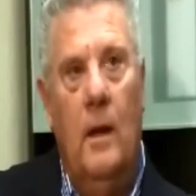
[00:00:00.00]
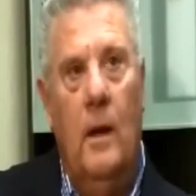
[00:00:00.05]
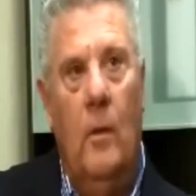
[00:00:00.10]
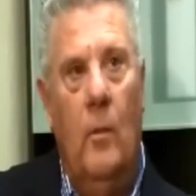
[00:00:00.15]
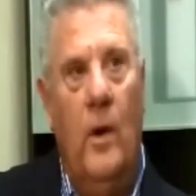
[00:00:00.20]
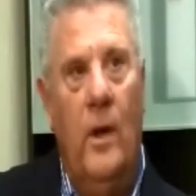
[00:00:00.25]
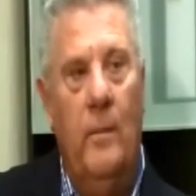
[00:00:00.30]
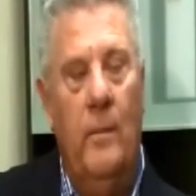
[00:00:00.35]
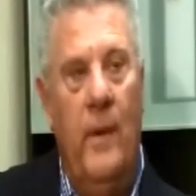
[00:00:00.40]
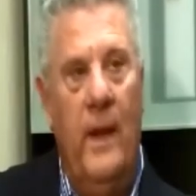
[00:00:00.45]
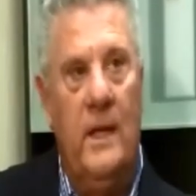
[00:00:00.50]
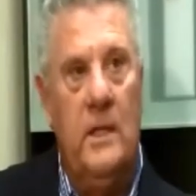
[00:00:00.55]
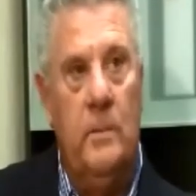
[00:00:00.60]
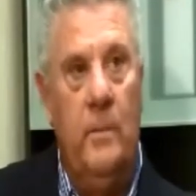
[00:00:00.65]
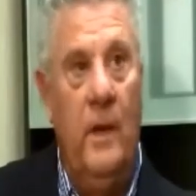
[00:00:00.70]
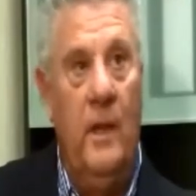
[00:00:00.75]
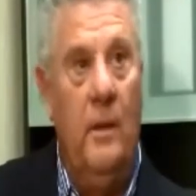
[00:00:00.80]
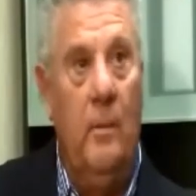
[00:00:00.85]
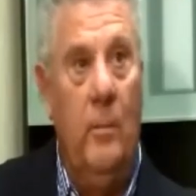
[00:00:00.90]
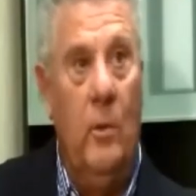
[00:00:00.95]
Uh, what makes
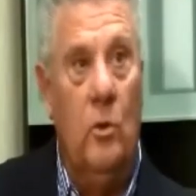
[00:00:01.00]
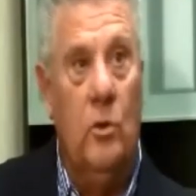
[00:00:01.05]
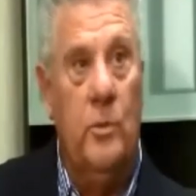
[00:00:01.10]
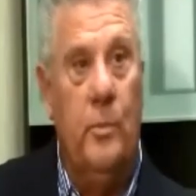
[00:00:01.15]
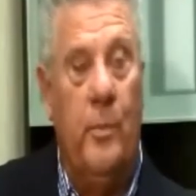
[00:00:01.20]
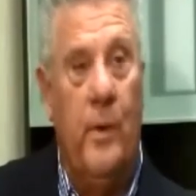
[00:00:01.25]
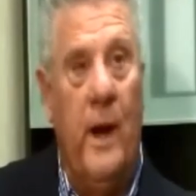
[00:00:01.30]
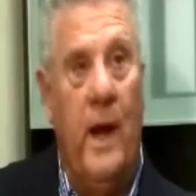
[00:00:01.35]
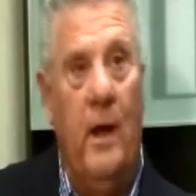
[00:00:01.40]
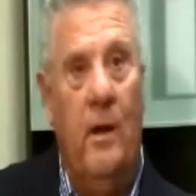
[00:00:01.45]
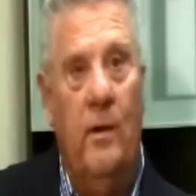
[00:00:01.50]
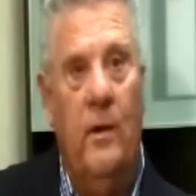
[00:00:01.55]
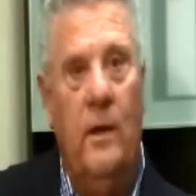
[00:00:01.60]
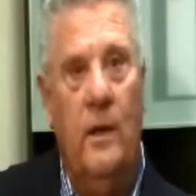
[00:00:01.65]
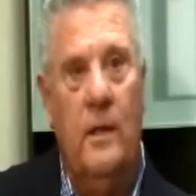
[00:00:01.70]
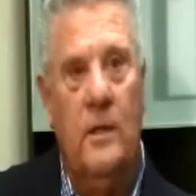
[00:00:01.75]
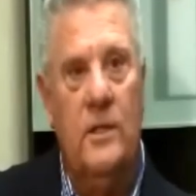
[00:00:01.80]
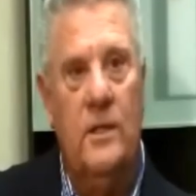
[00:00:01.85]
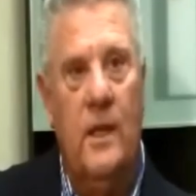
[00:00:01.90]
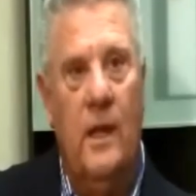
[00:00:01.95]
me the most proud
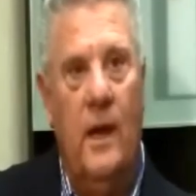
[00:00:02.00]
is